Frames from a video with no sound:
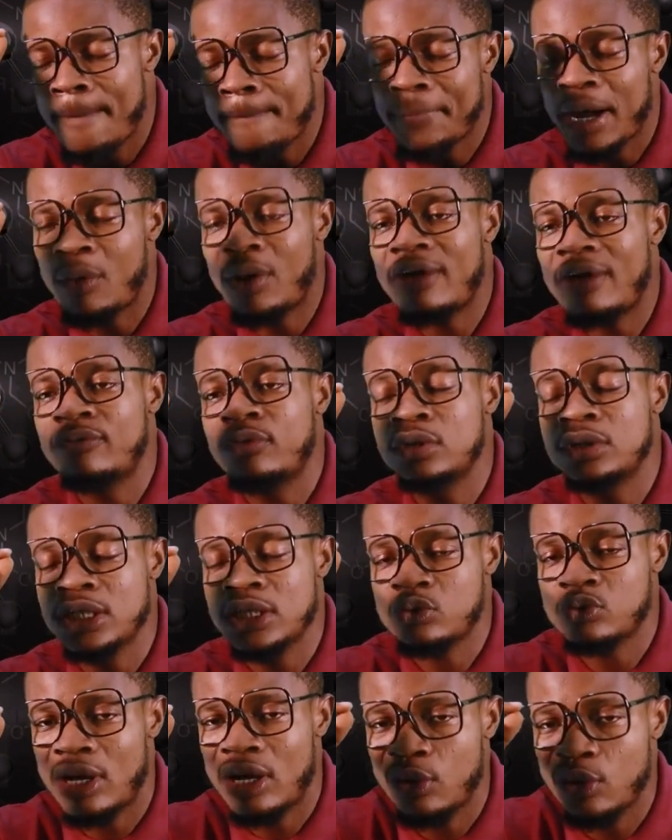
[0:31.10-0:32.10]
powerful
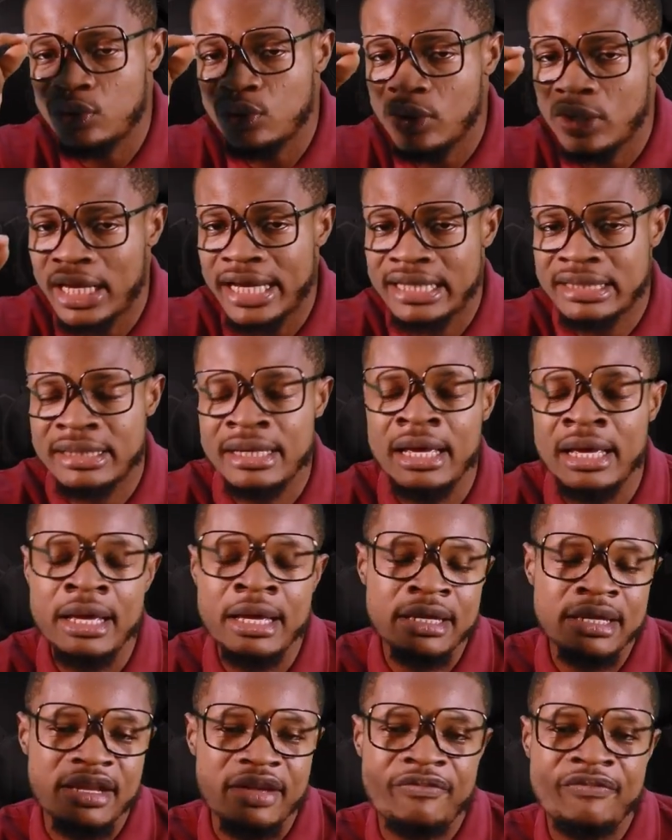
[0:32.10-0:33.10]
things we are going to learn.
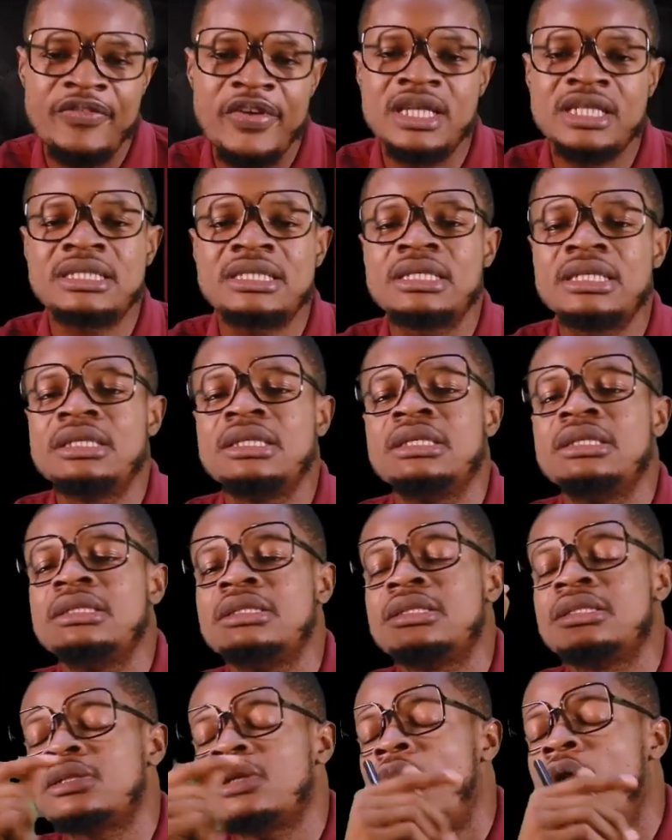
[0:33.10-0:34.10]
The first thing
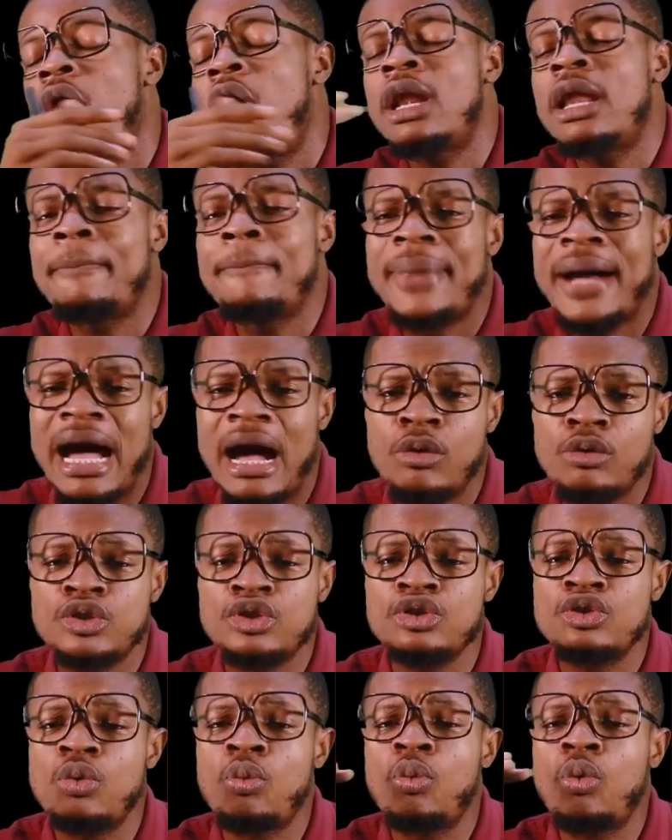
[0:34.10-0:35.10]
is all
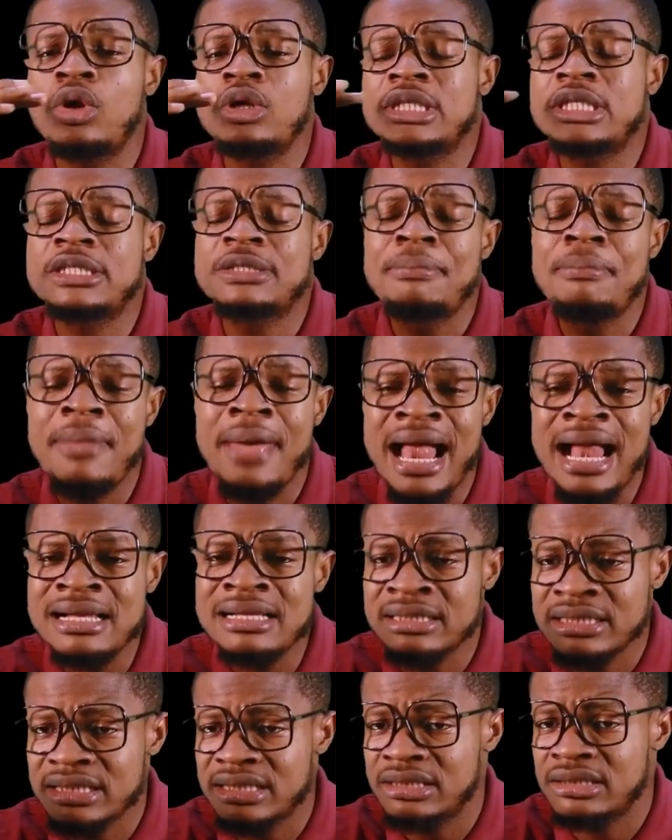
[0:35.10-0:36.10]
about what is
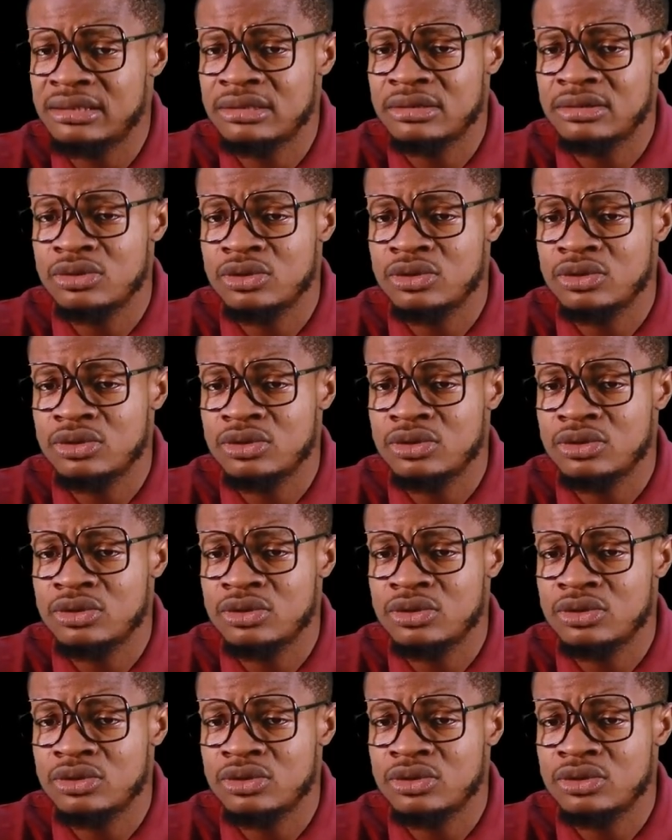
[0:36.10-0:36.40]
melting.